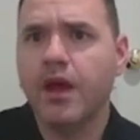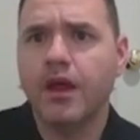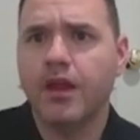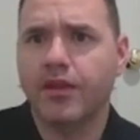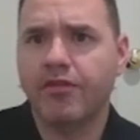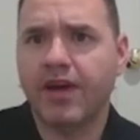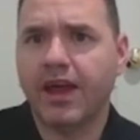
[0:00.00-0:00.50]

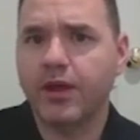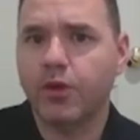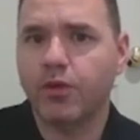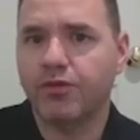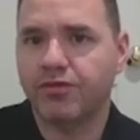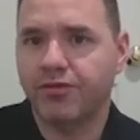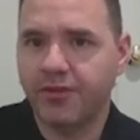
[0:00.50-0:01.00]
The value
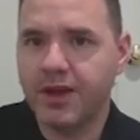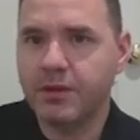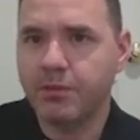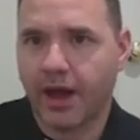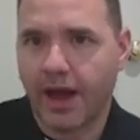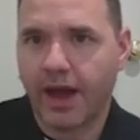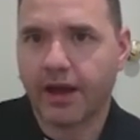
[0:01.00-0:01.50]
of
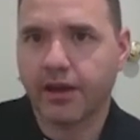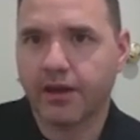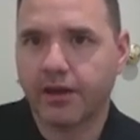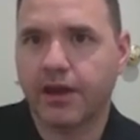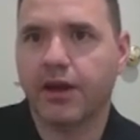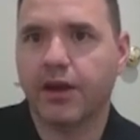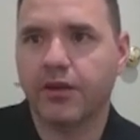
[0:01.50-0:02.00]
feedback
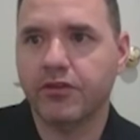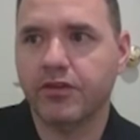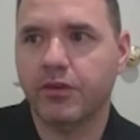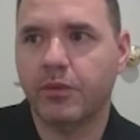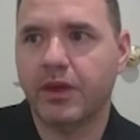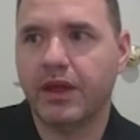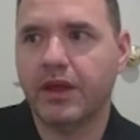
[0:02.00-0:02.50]
can
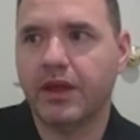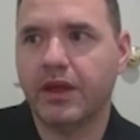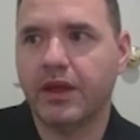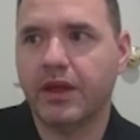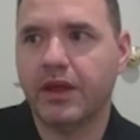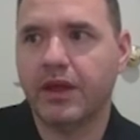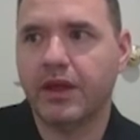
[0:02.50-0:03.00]
also be
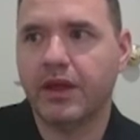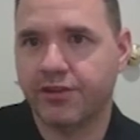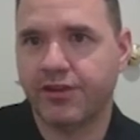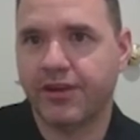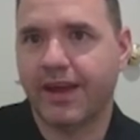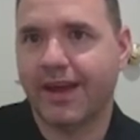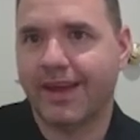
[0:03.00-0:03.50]

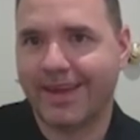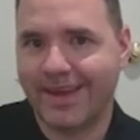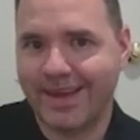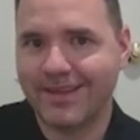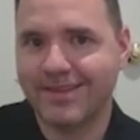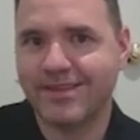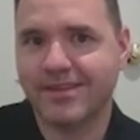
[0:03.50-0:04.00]
leveraged
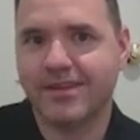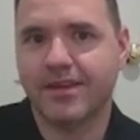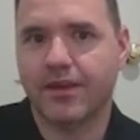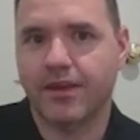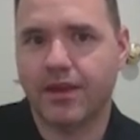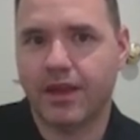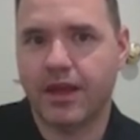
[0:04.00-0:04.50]
against
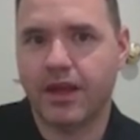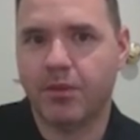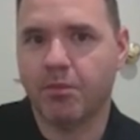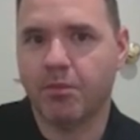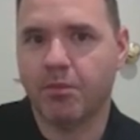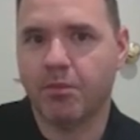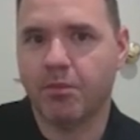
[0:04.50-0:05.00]
the
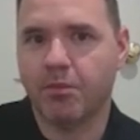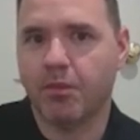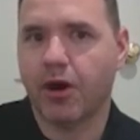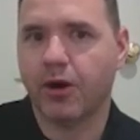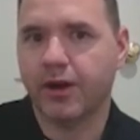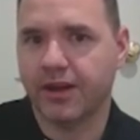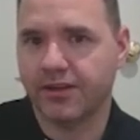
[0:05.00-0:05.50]

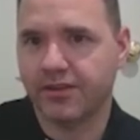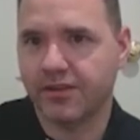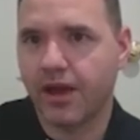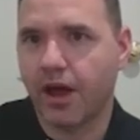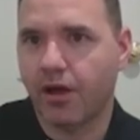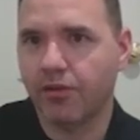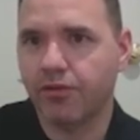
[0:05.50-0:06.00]
market
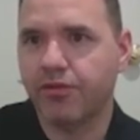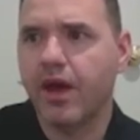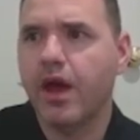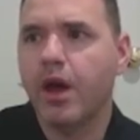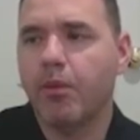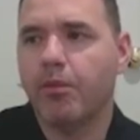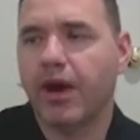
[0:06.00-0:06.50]
itself
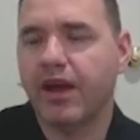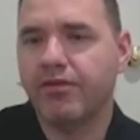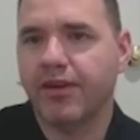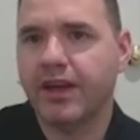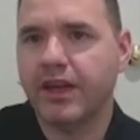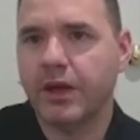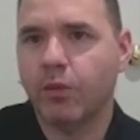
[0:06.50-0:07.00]
by
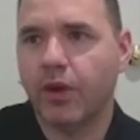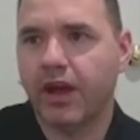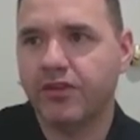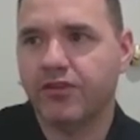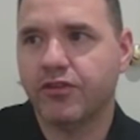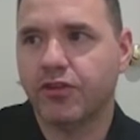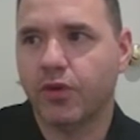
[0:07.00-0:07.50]
finding ways
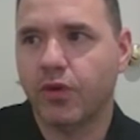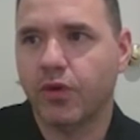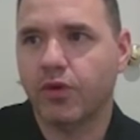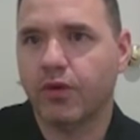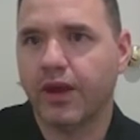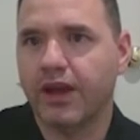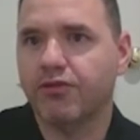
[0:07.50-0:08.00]
to
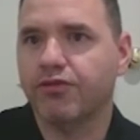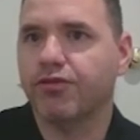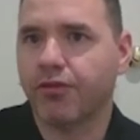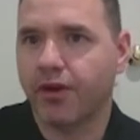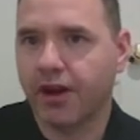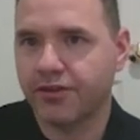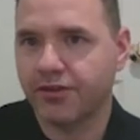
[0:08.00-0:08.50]
create
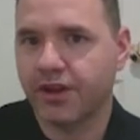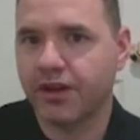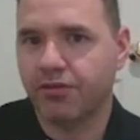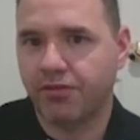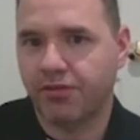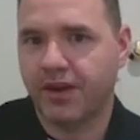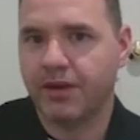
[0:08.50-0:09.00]
fraudulent
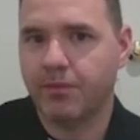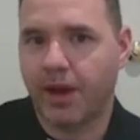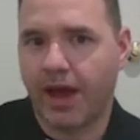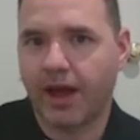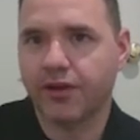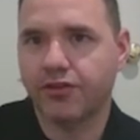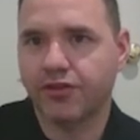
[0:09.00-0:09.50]

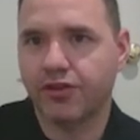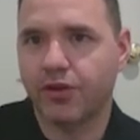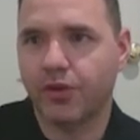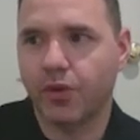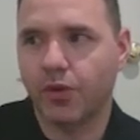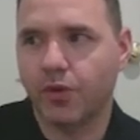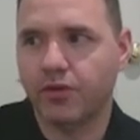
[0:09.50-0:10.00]
feedback
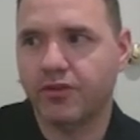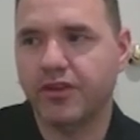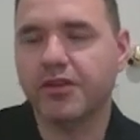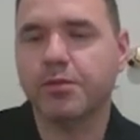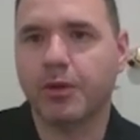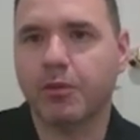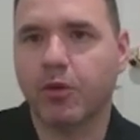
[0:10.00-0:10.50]
to
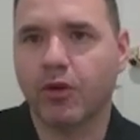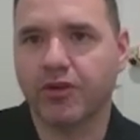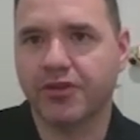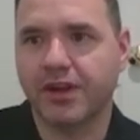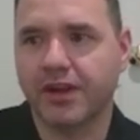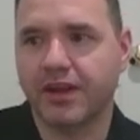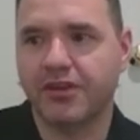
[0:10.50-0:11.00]

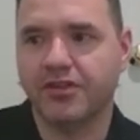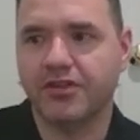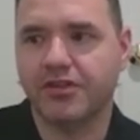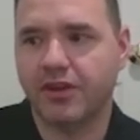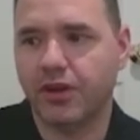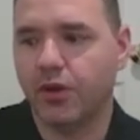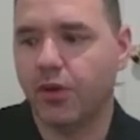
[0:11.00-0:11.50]
disproportionately
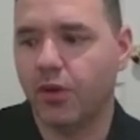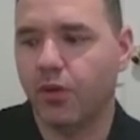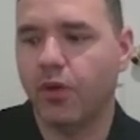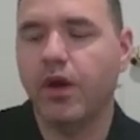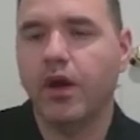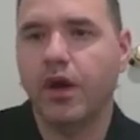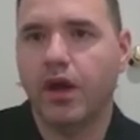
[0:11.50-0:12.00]

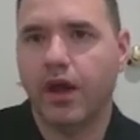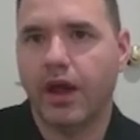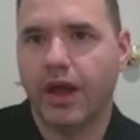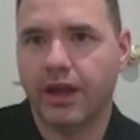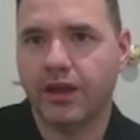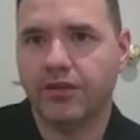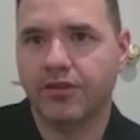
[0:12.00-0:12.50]
skew
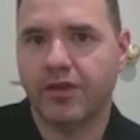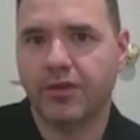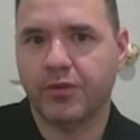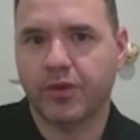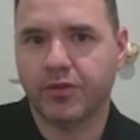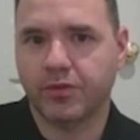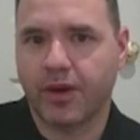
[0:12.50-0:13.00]
an
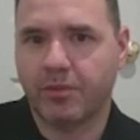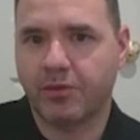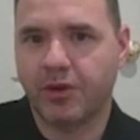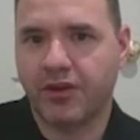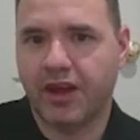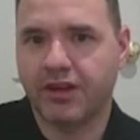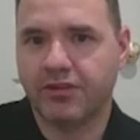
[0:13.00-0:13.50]
individual's
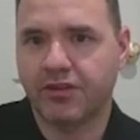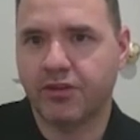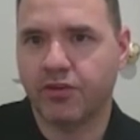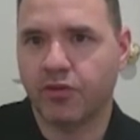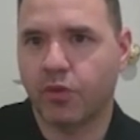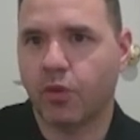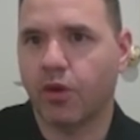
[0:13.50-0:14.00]

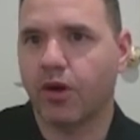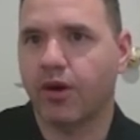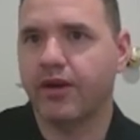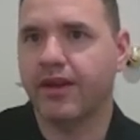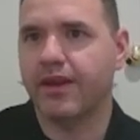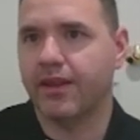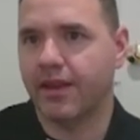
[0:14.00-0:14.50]
reputation toward
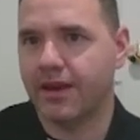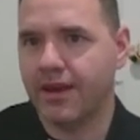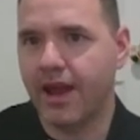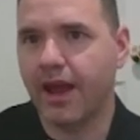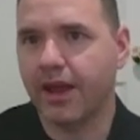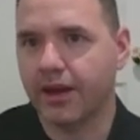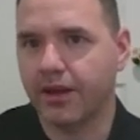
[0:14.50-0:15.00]
the
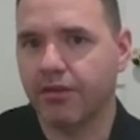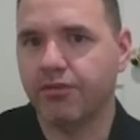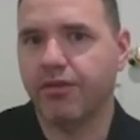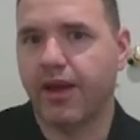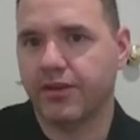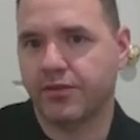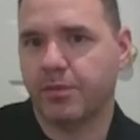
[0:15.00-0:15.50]
negative
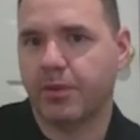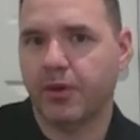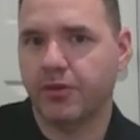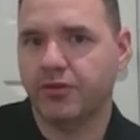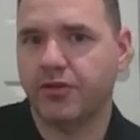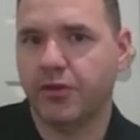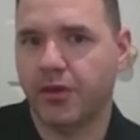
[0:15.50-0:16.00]
as
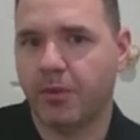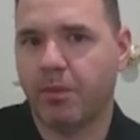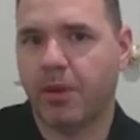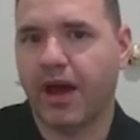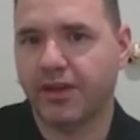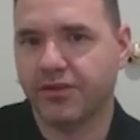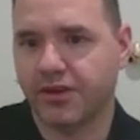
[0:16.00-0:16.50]
opposed to the
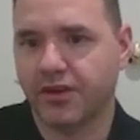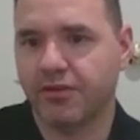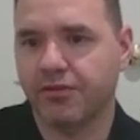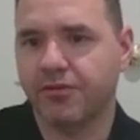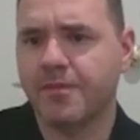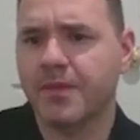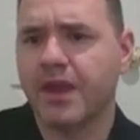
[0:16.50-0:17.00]
positive.
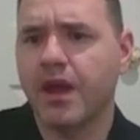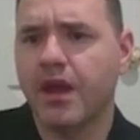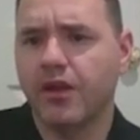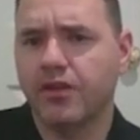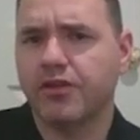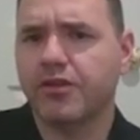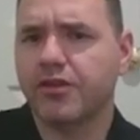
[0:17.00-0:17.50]

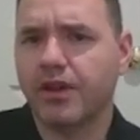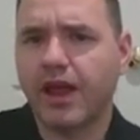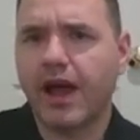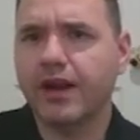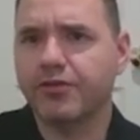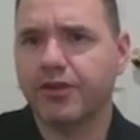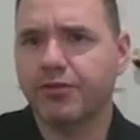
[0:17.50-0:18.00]
So there's a
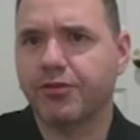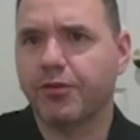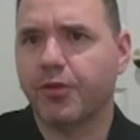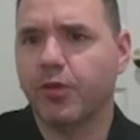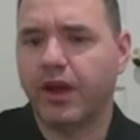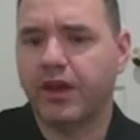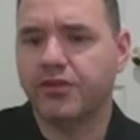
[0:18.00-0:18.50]
lot of
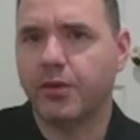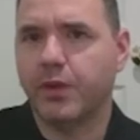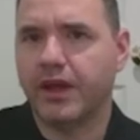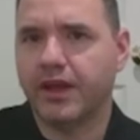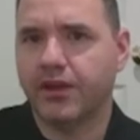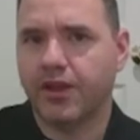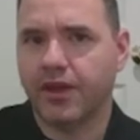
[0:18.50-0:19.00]
different ways that we
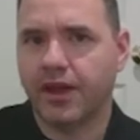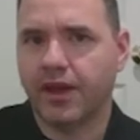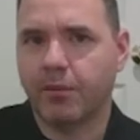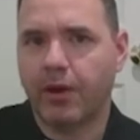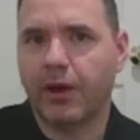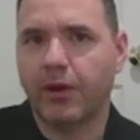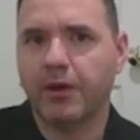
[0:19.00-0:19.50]
can think
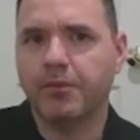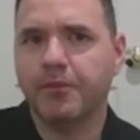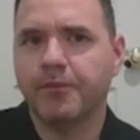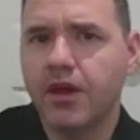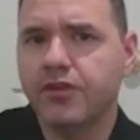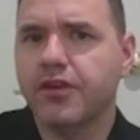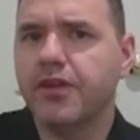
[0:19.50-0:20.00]
about it.
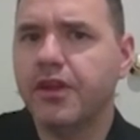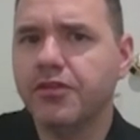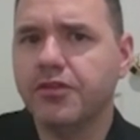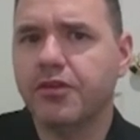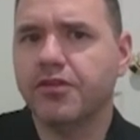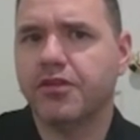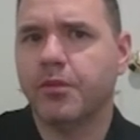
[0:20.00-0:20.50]
So these
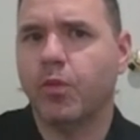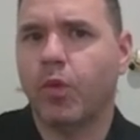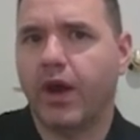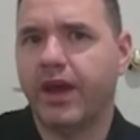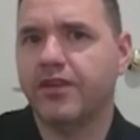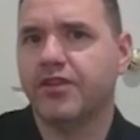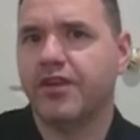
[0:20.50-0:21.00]
are just some
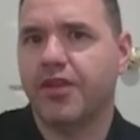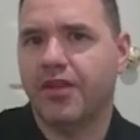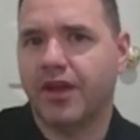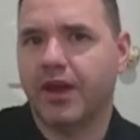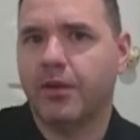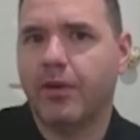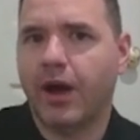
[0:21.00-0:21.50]
ways to
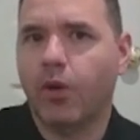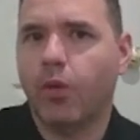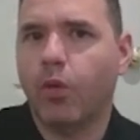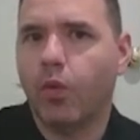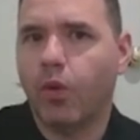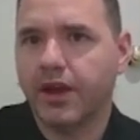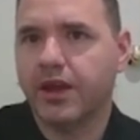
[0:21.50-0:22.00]
think about
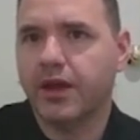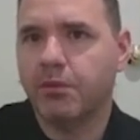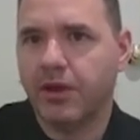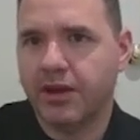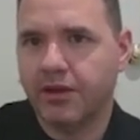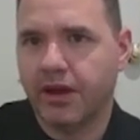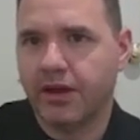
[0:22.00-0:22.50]
what can
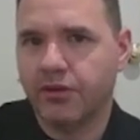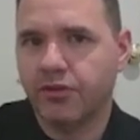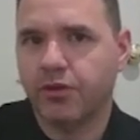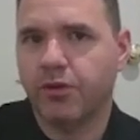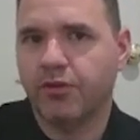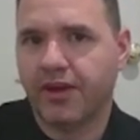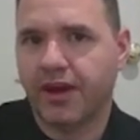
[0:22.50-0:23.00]
be done
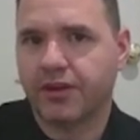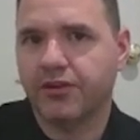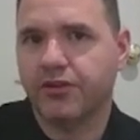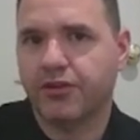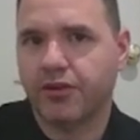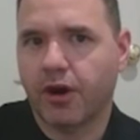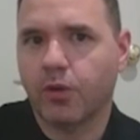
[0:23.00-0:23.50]
to affect
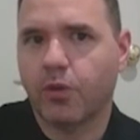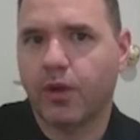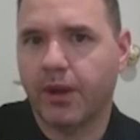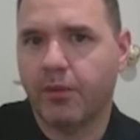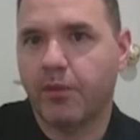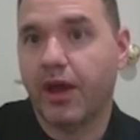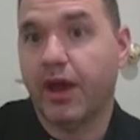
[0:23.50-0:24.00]
dark
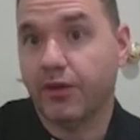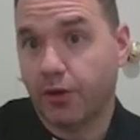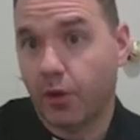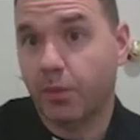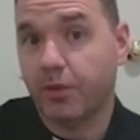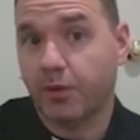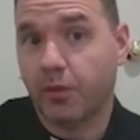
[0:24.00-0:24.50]
web and
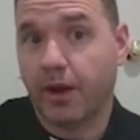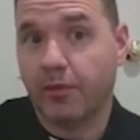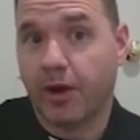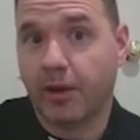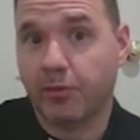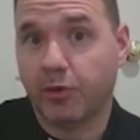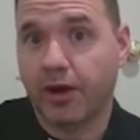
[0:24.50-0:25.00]
open web
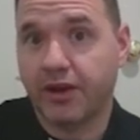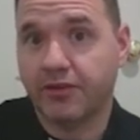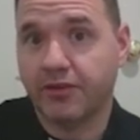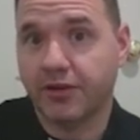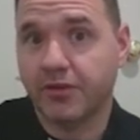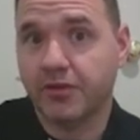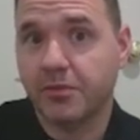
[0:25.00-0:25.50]

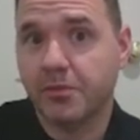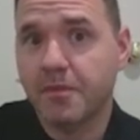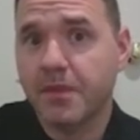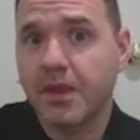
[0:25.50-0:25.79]
operations.